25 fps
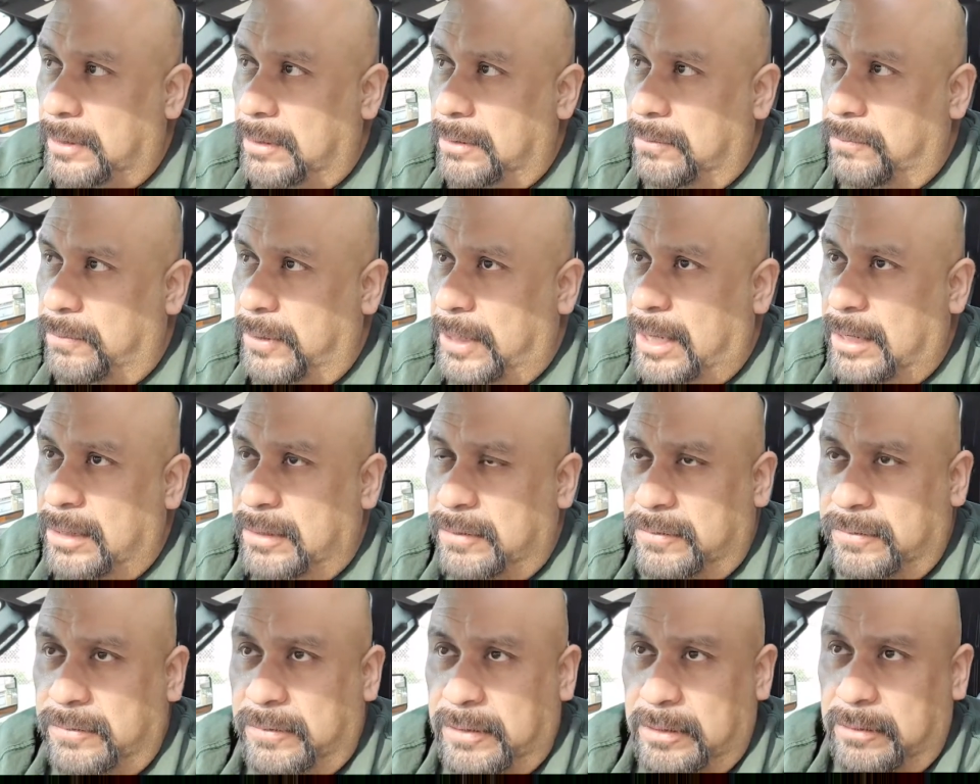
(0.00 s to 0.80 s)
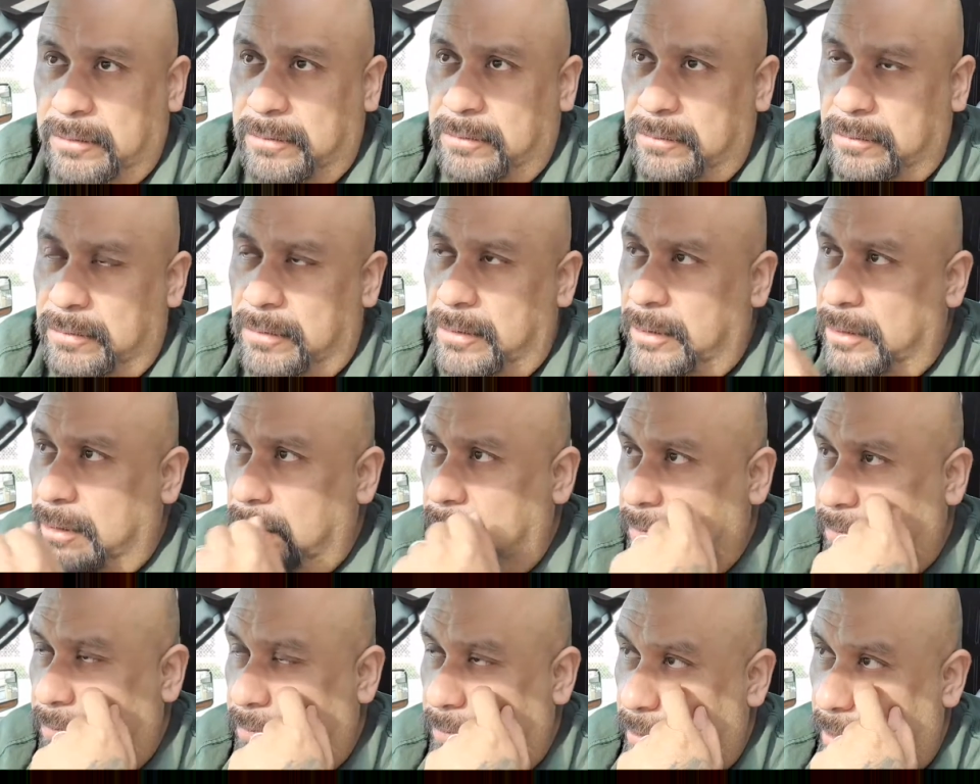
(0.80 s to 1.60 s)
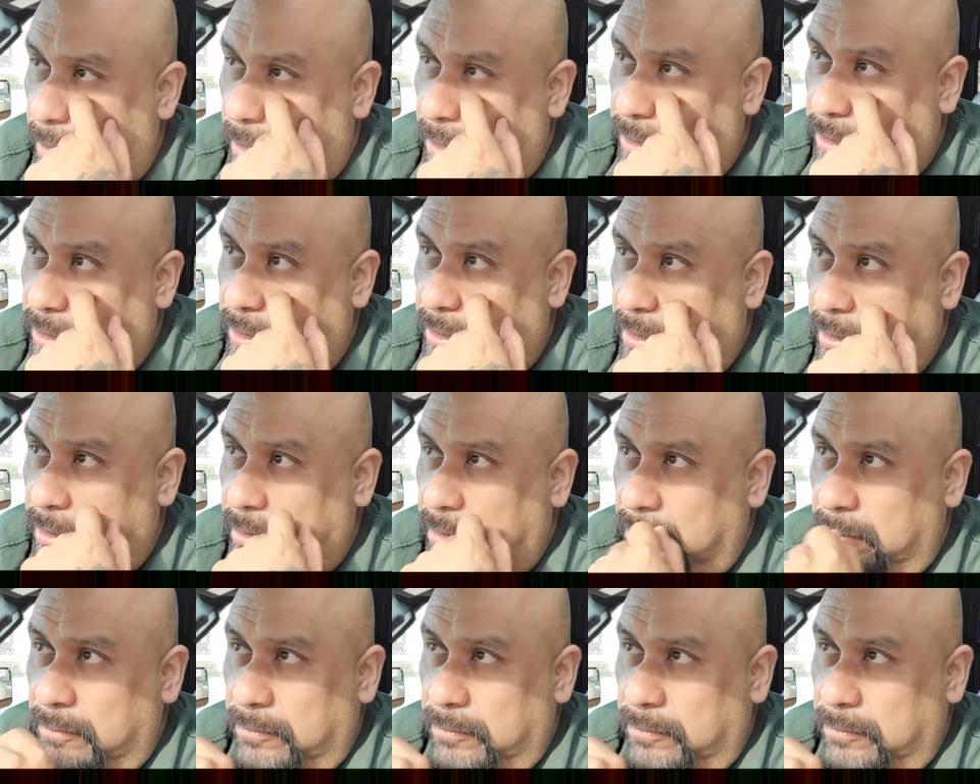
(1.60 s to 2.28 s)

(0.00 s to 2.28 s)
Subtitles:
we had to seal all the insulation.